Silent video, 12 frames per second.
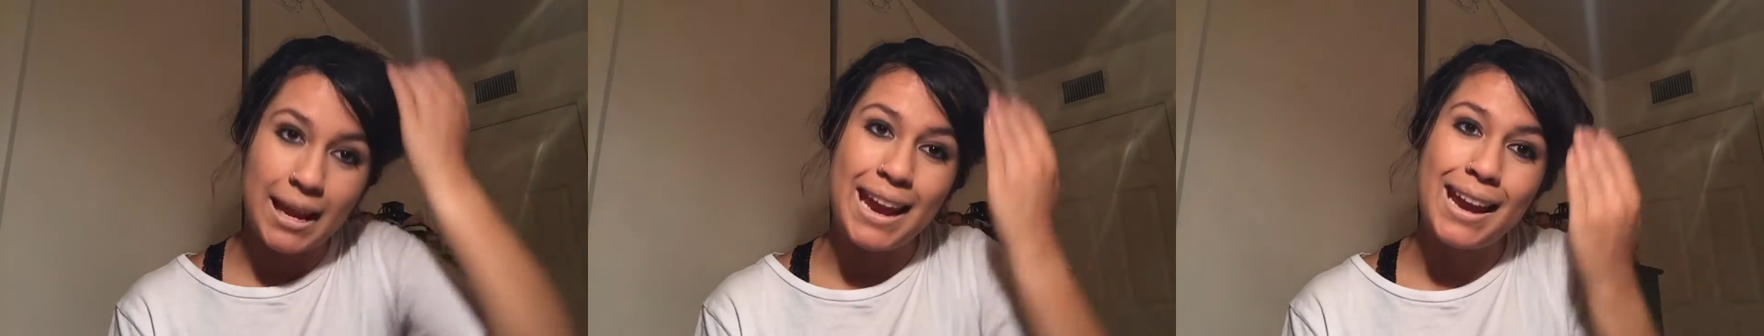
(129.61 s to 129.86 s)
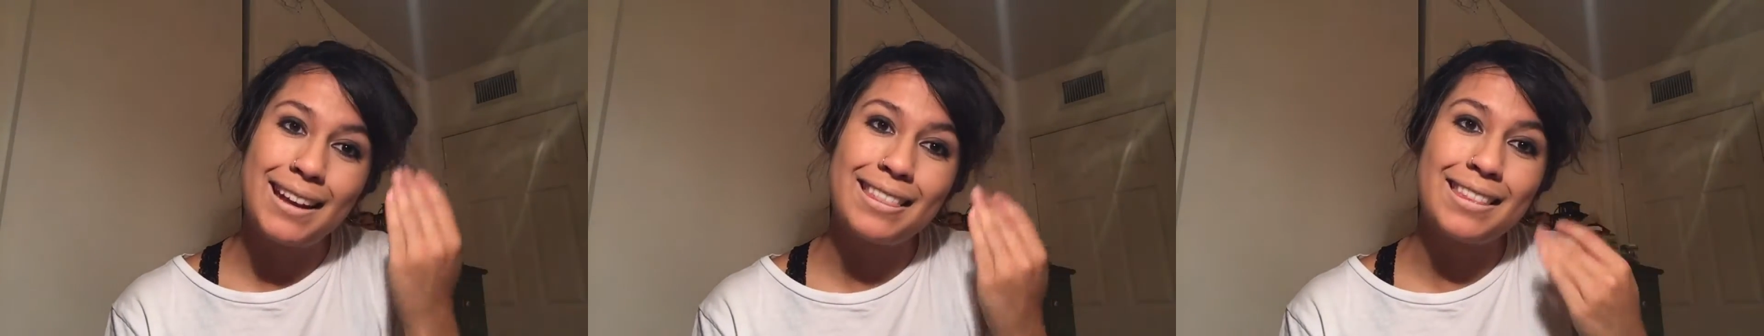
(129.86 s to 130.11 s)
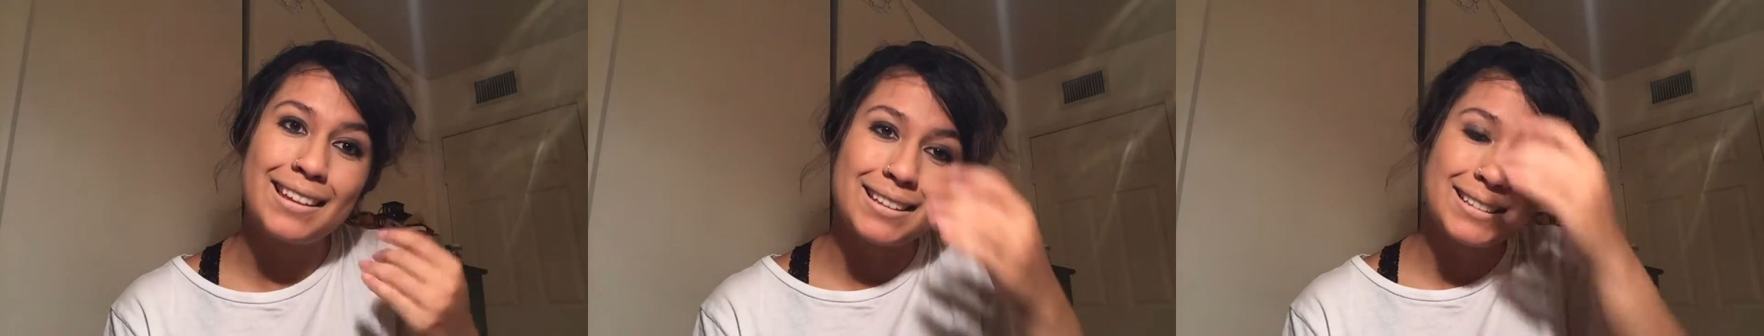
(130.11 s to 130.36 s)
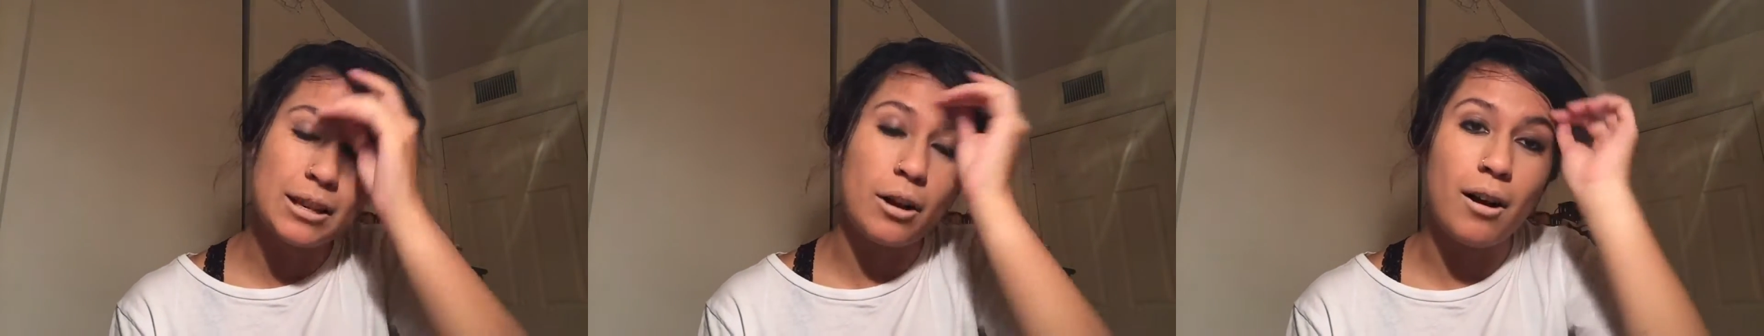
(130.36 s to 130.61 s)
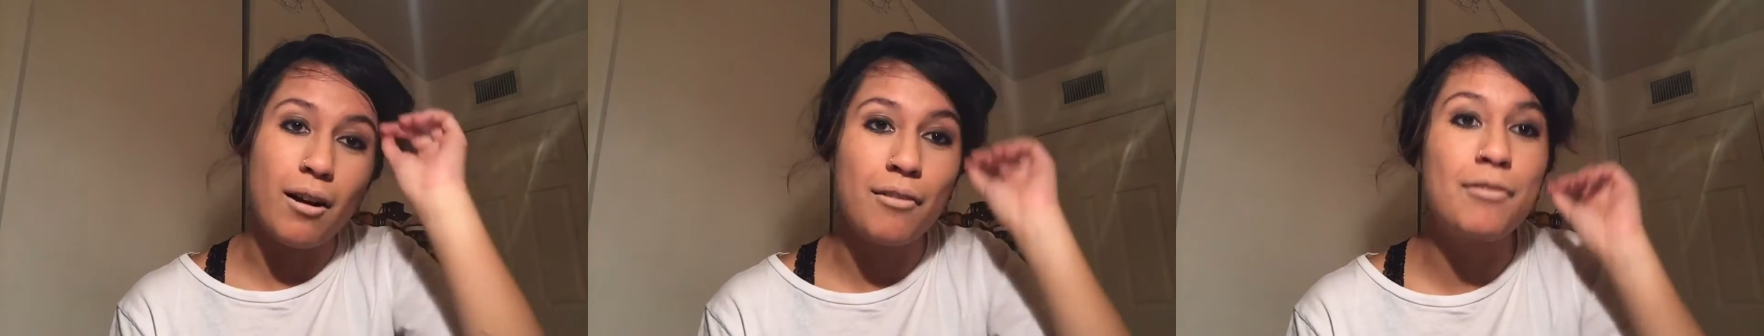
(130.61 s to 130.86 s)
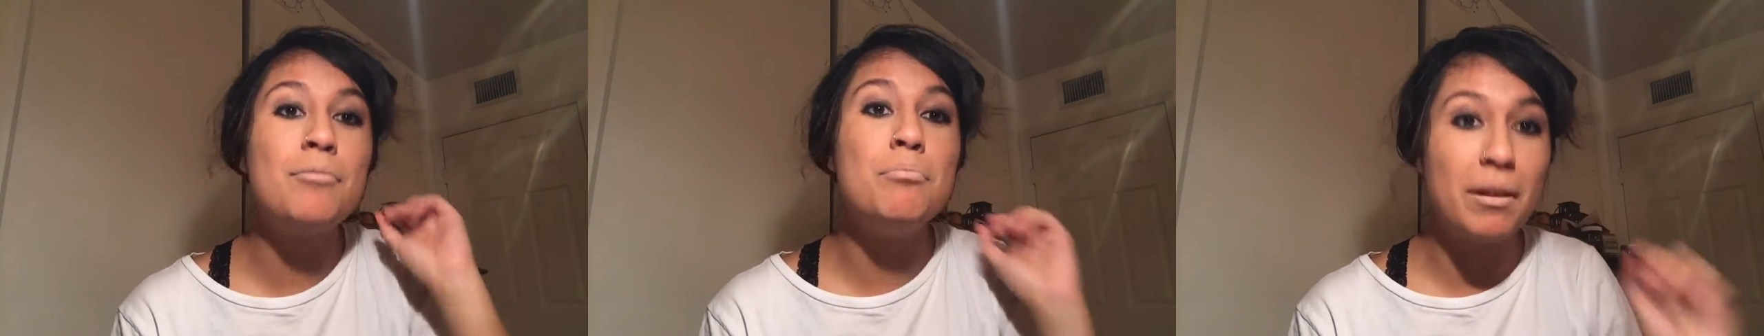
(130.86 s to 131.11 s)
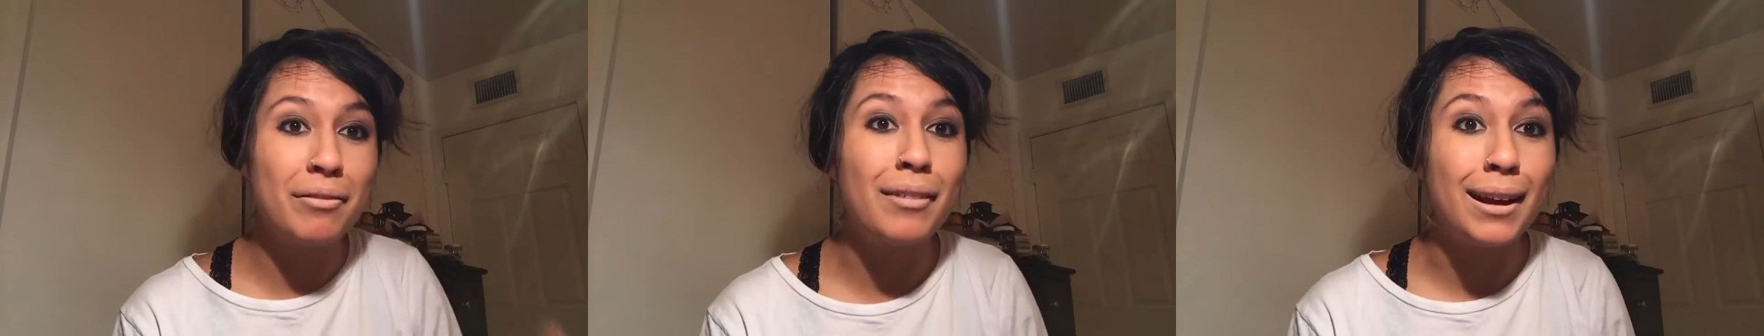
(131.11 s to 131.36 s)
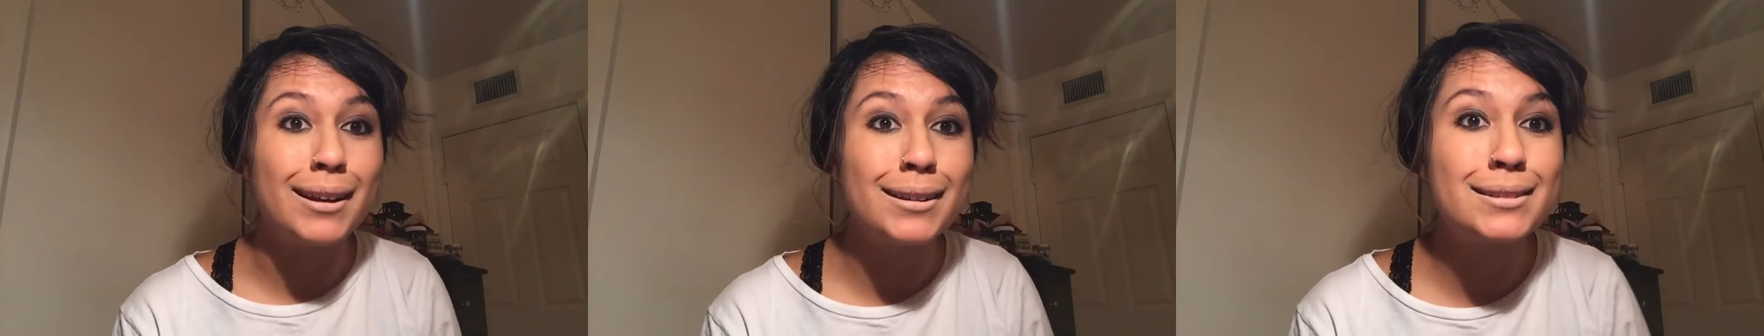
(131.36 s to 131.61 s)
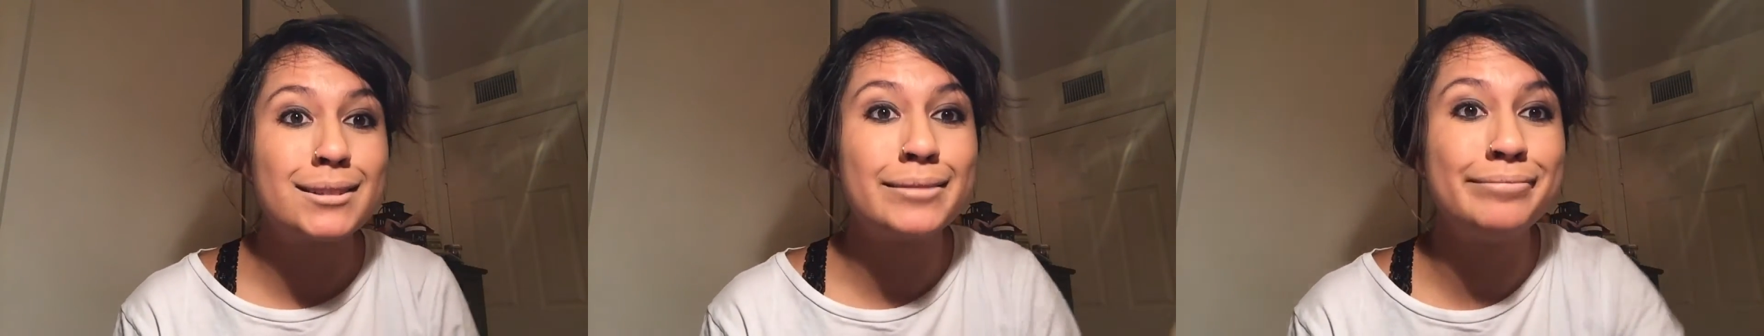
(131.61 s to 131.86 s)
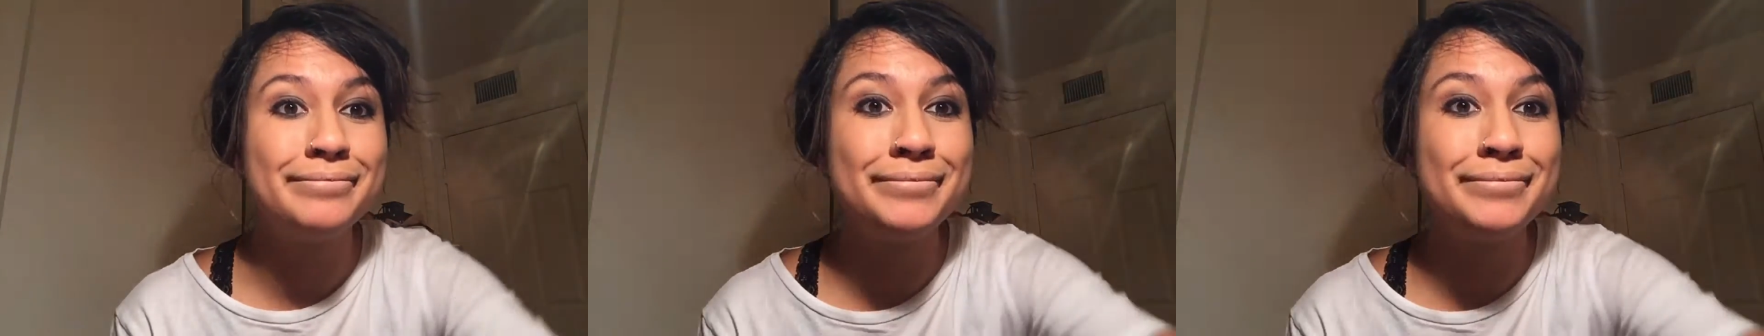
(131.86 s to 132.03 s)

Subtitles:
take this off my face.